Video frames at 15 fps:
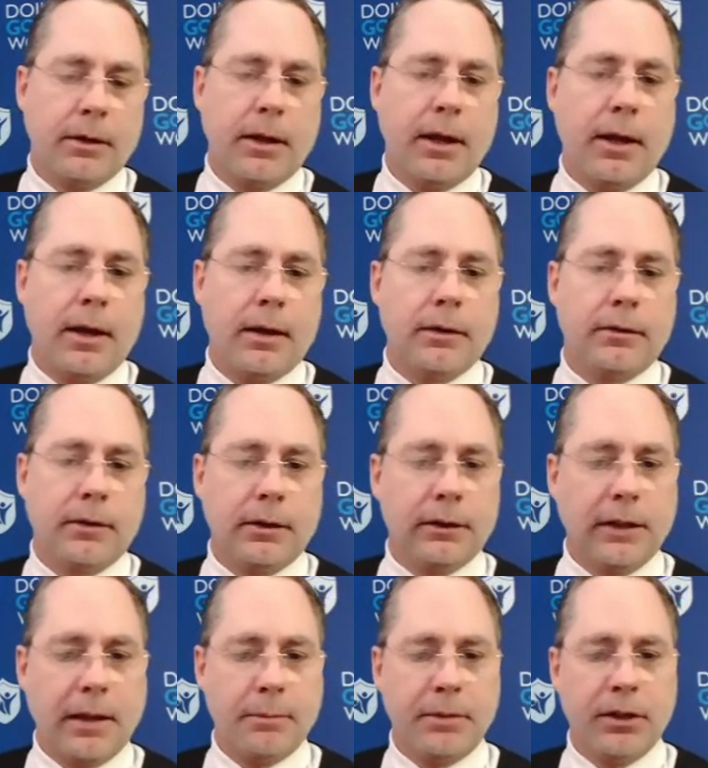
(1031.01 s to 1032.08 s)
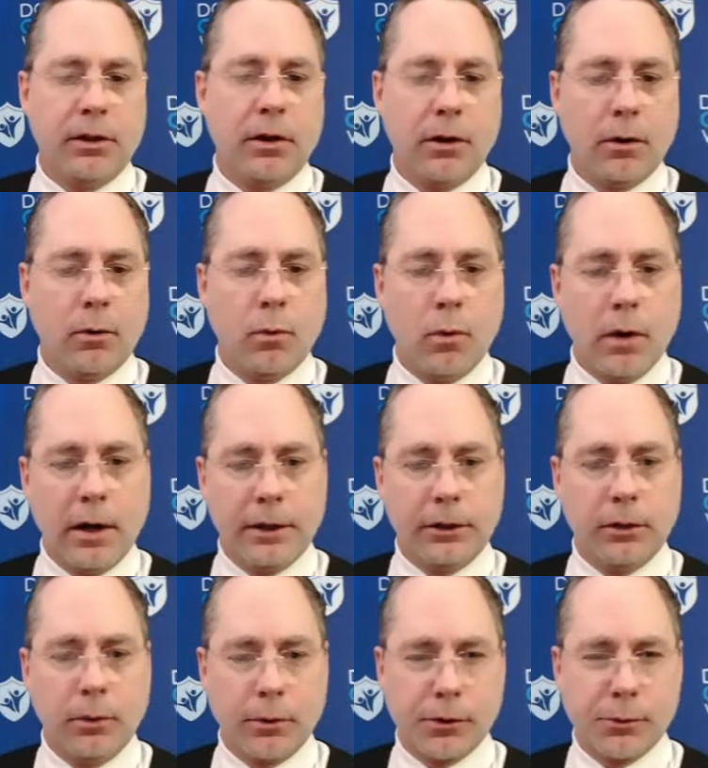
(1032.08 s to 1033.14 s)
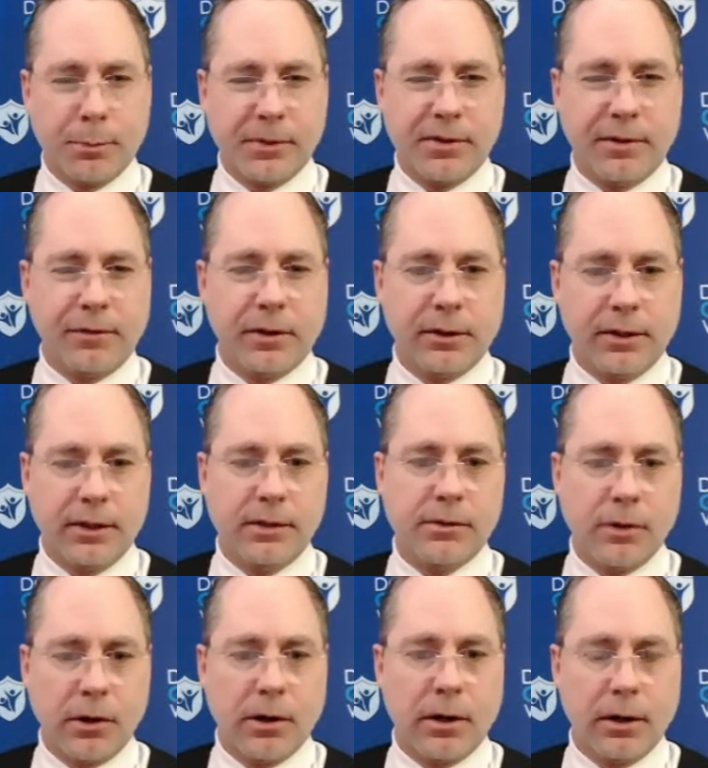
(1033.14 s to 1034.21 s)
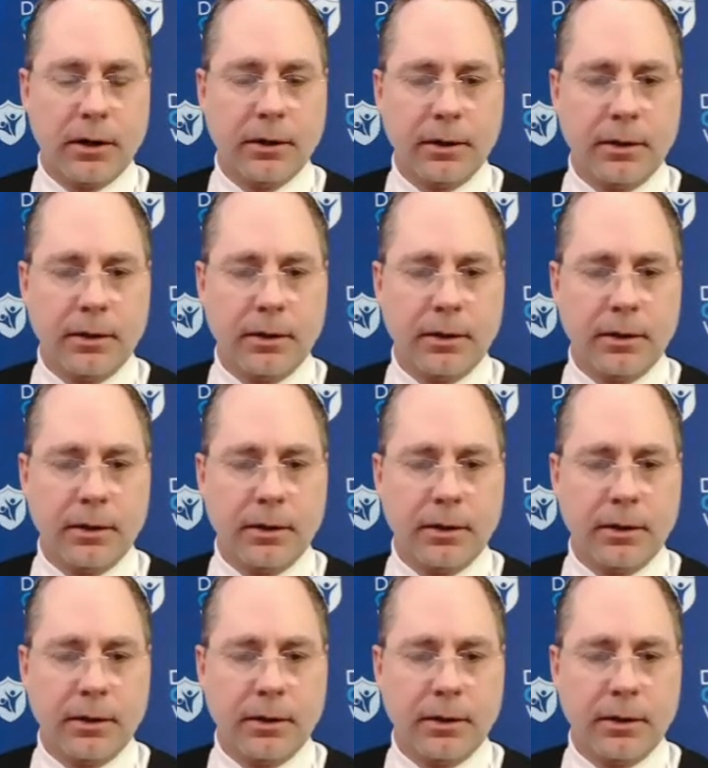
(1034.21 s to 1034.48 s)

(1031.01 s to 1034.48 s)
and let me know what your specific needs are,